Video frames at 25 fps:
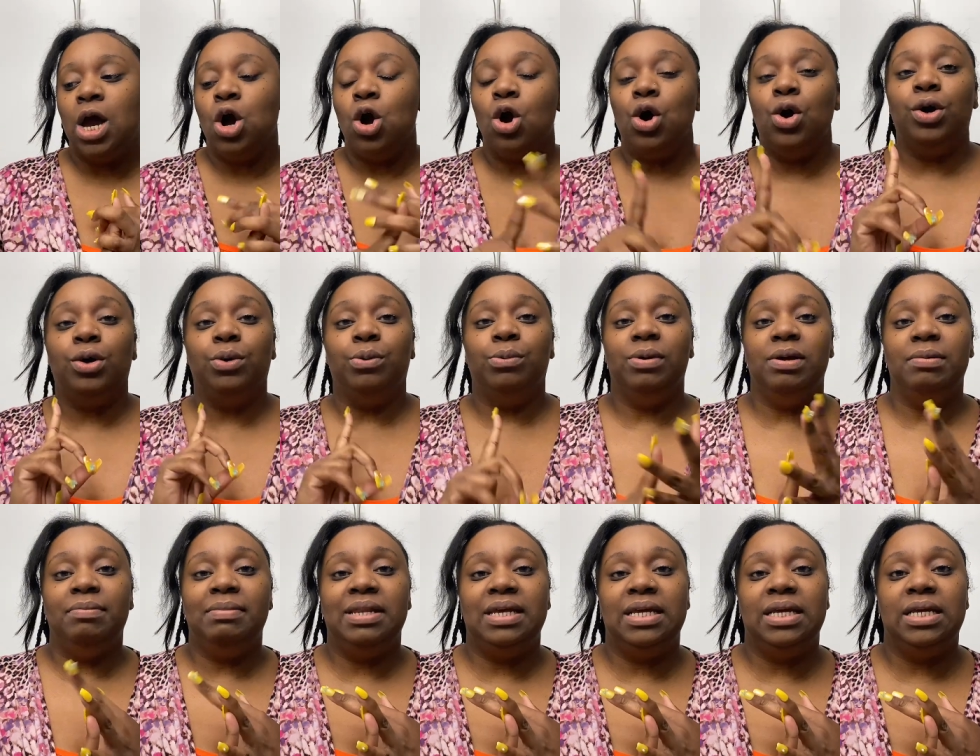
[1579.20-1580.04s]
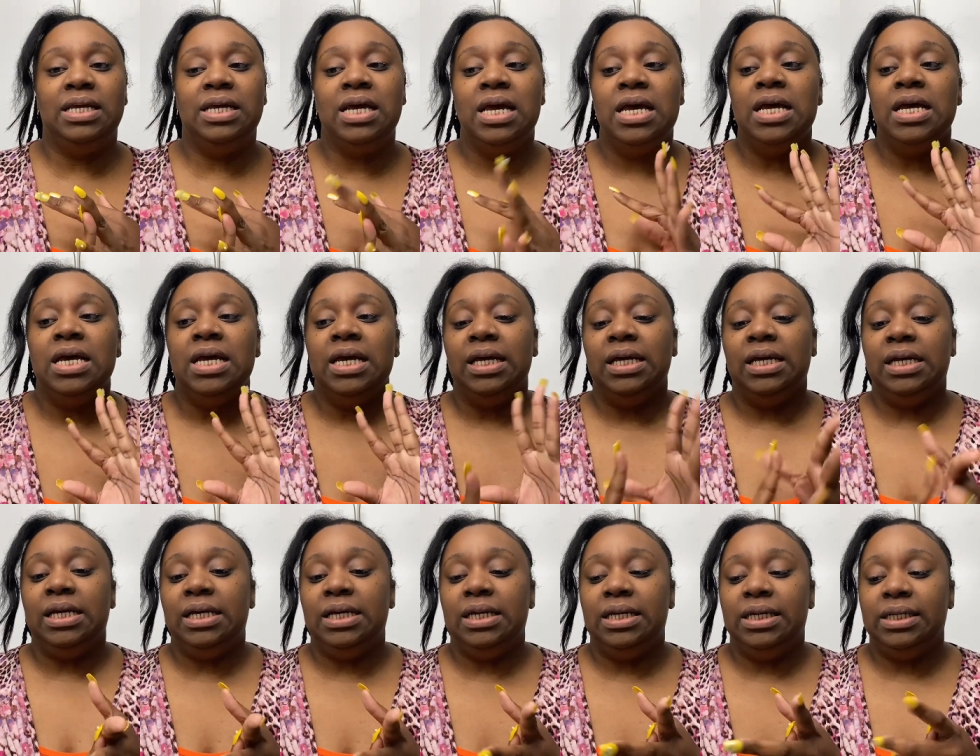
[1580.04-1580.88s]
or remedy
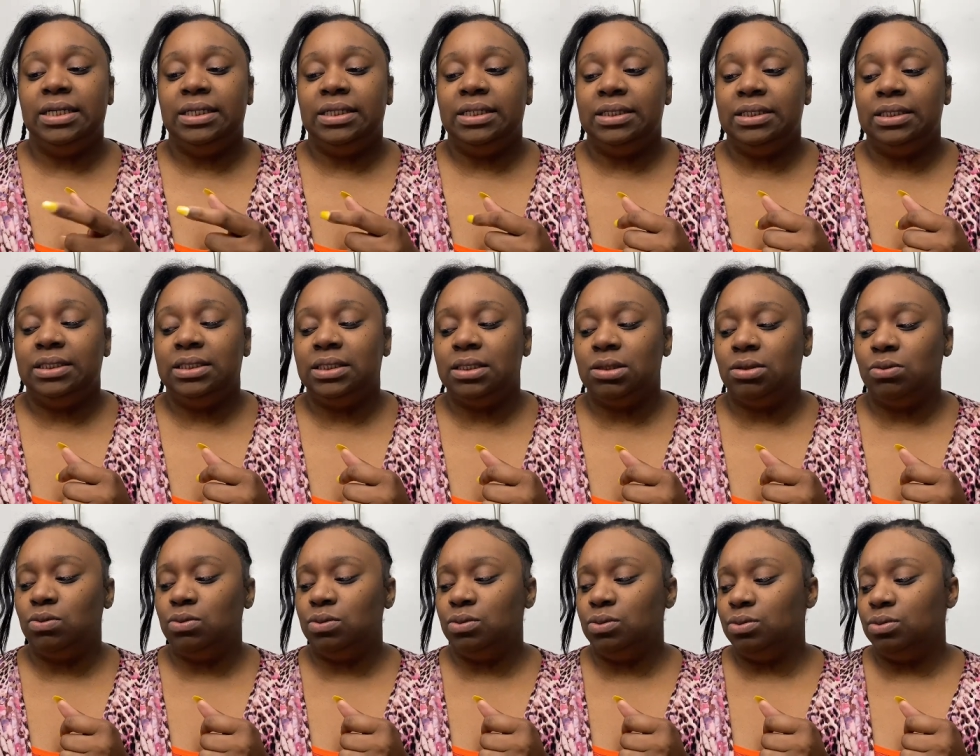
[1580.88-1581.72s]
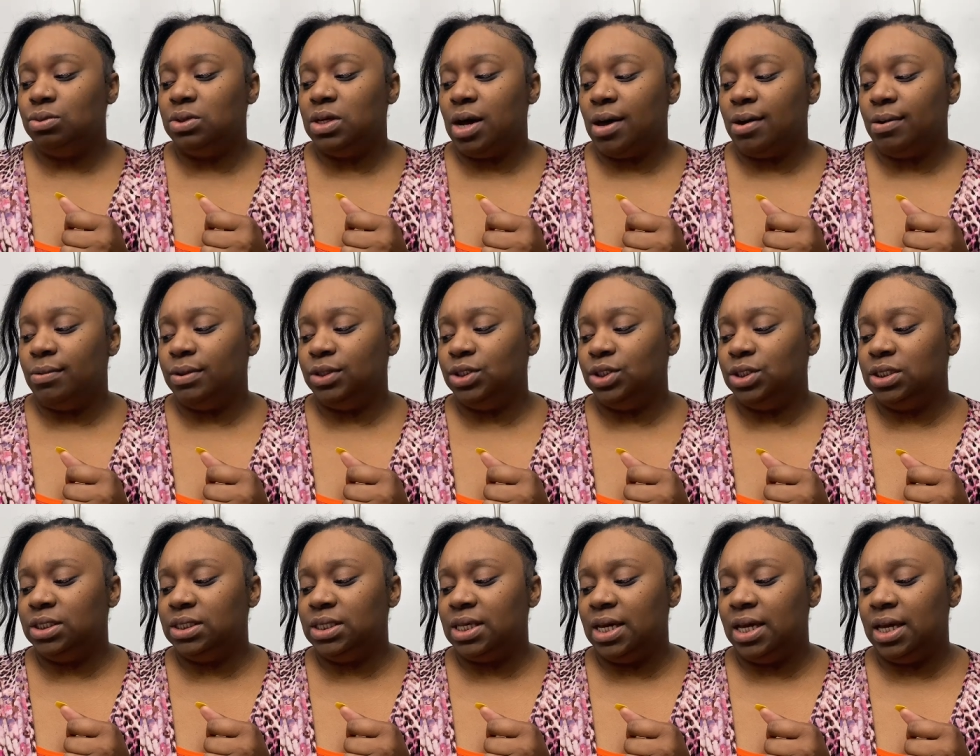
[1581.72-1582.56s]
is, oh y'all, what she
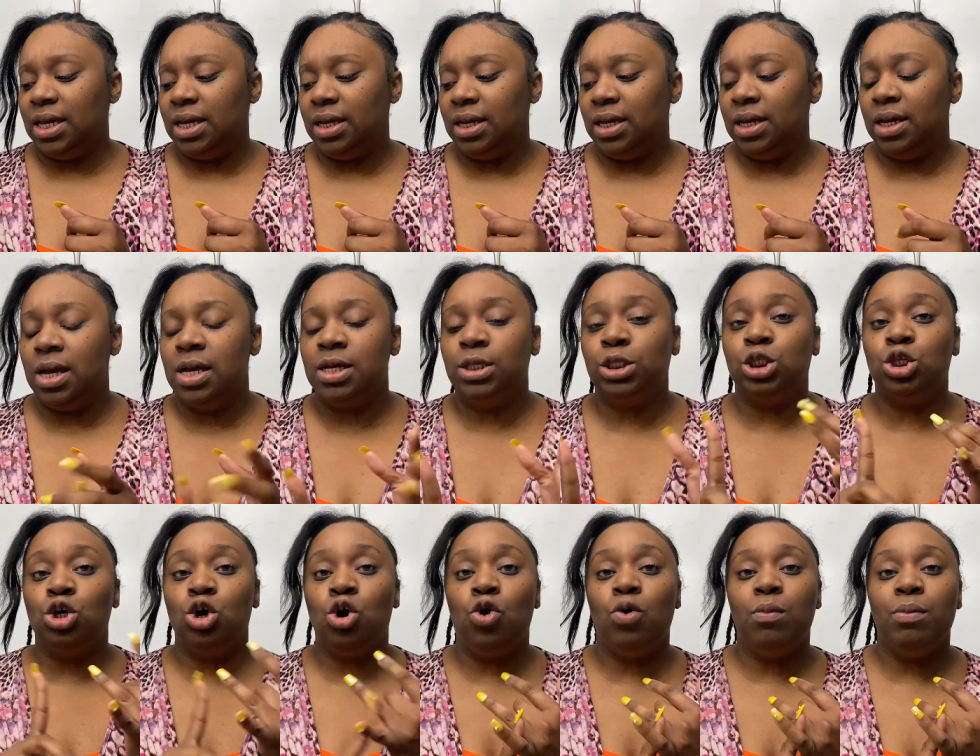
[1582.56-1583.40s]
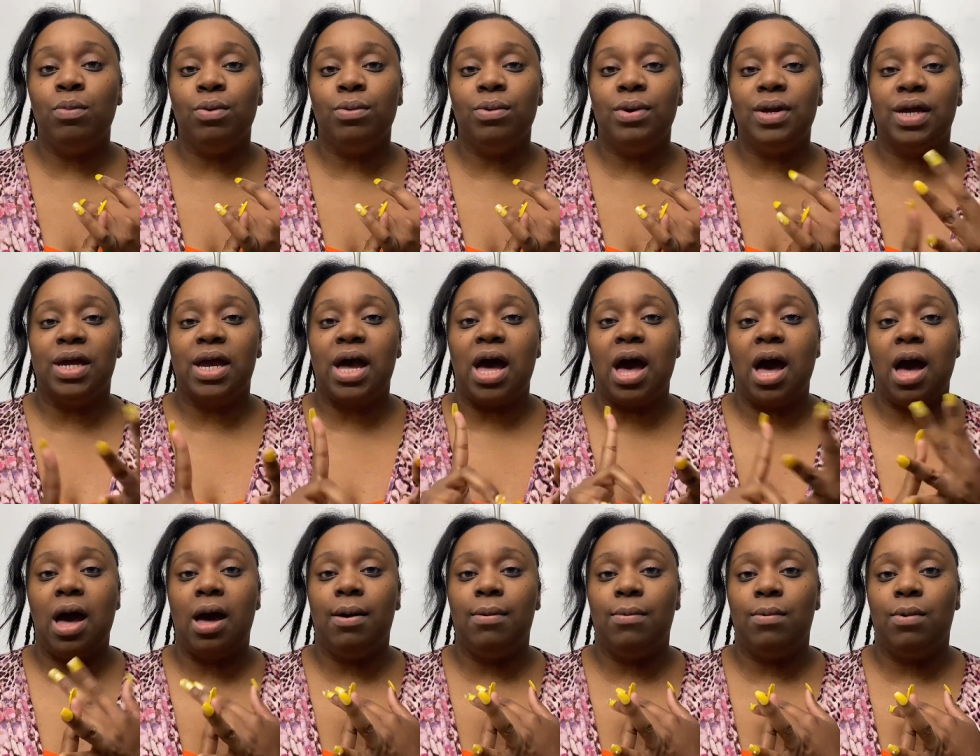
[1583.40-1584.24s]
said, turmeric,
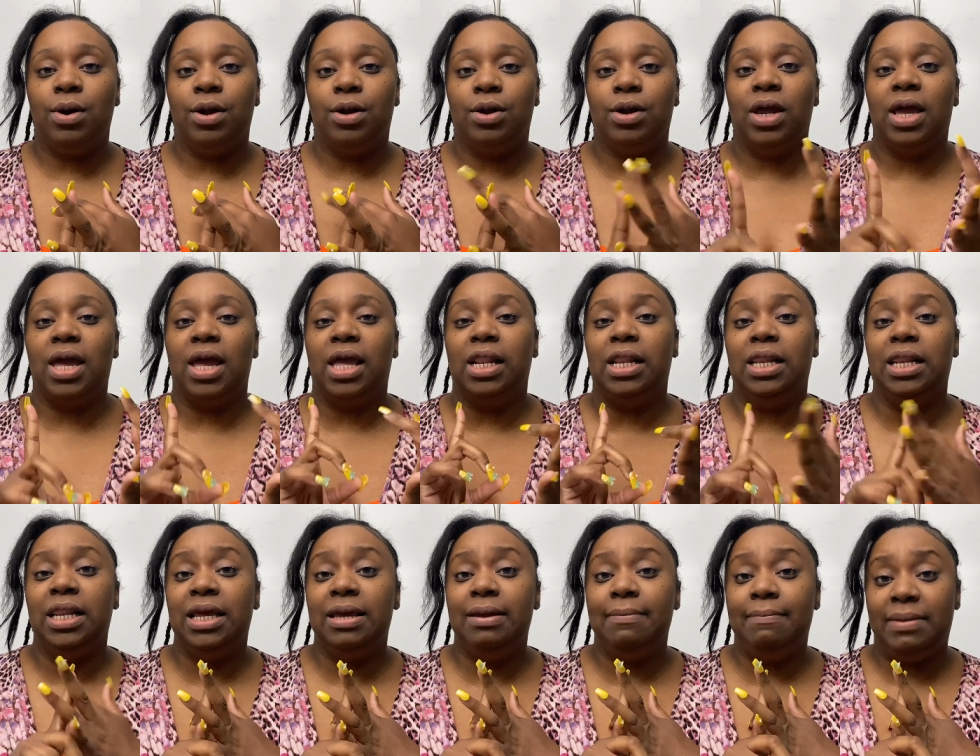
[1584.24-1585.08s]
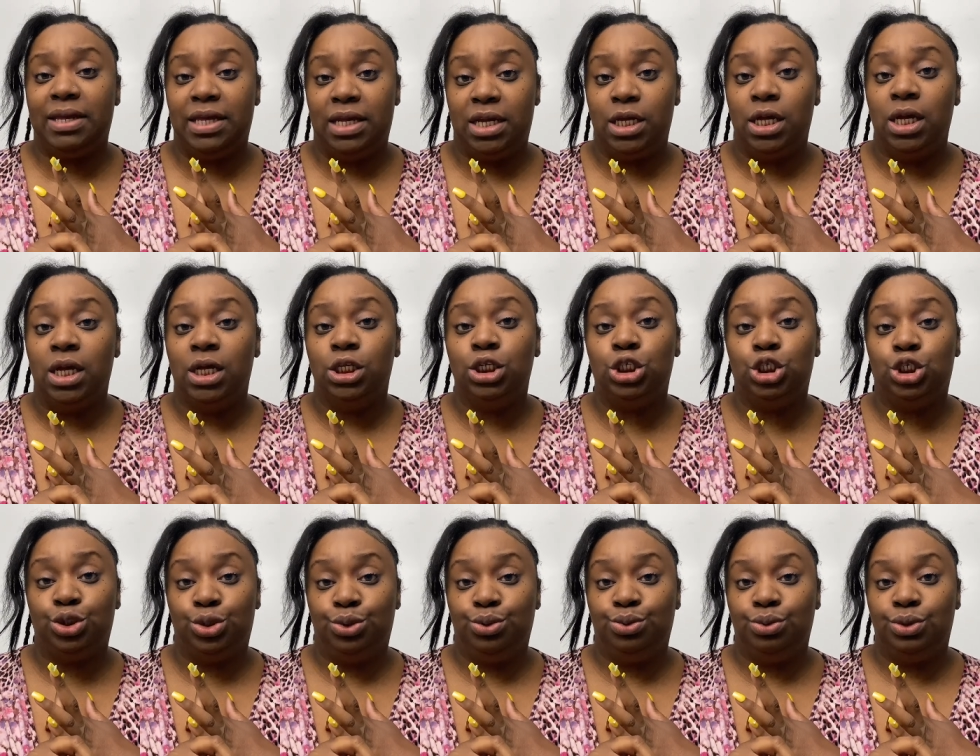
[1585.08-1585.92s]
hot water, and lemon
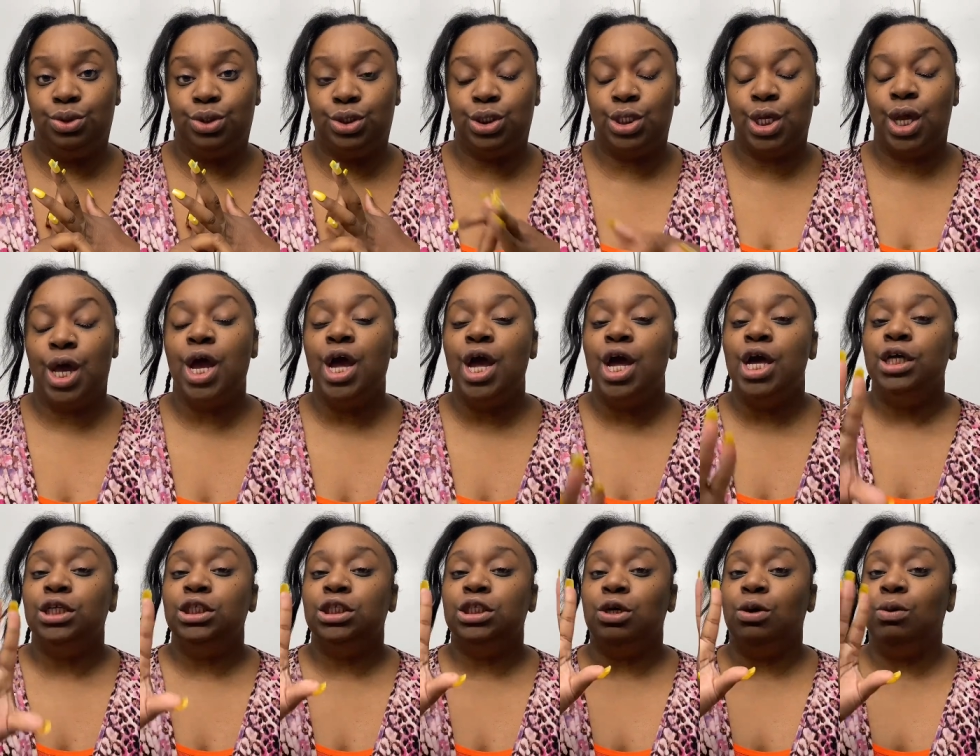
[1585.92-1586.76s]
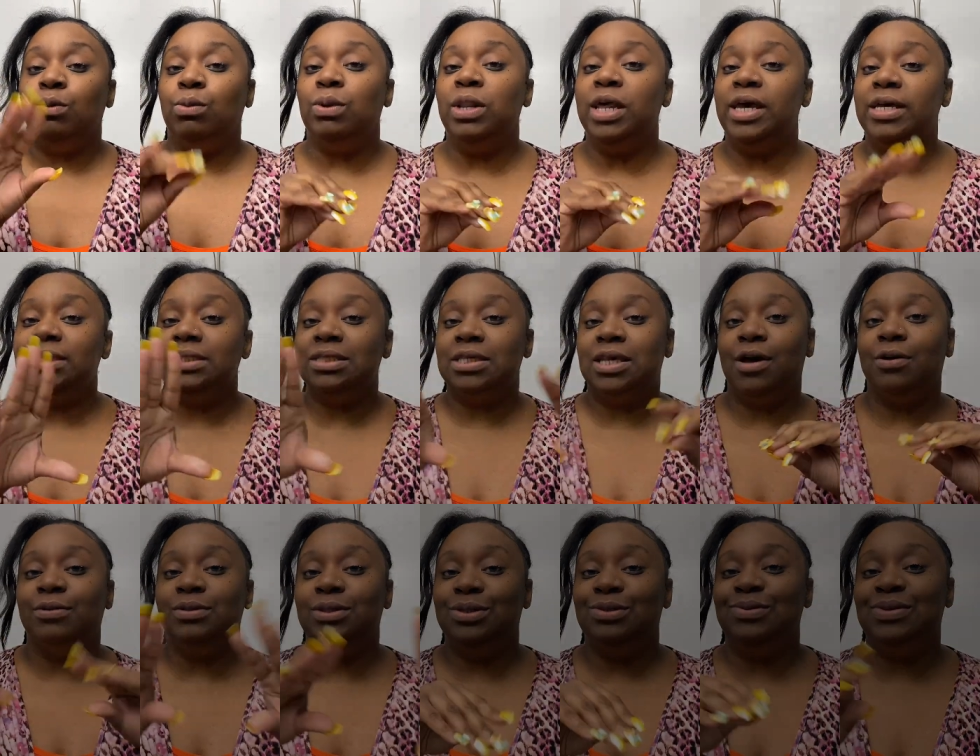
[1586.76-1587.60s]
juice. So let's
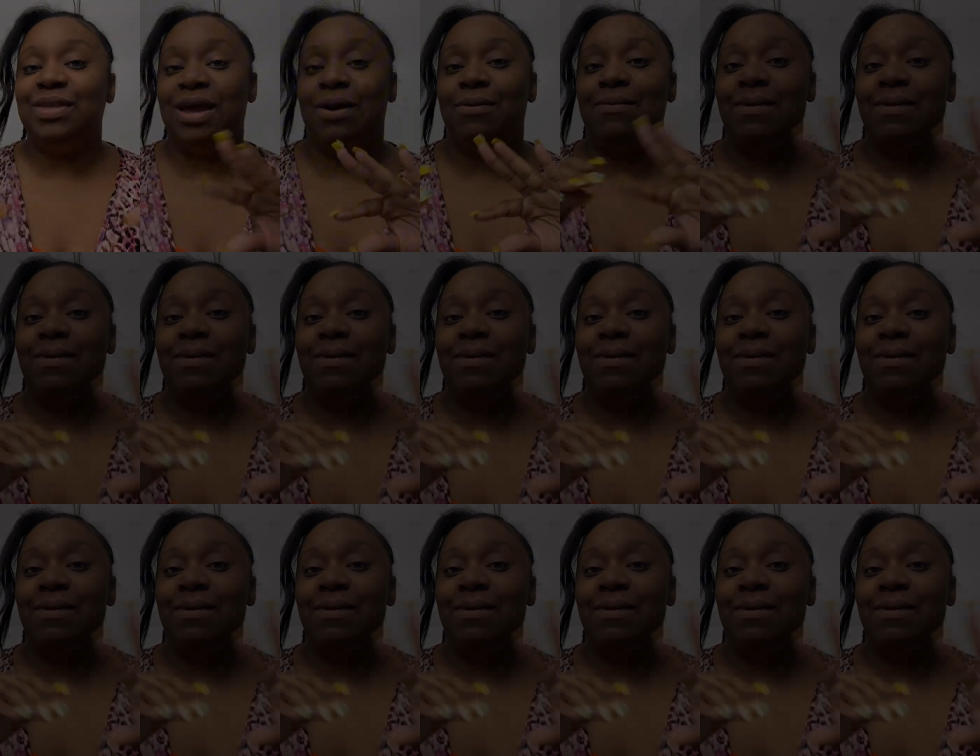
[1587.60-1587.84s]
go do that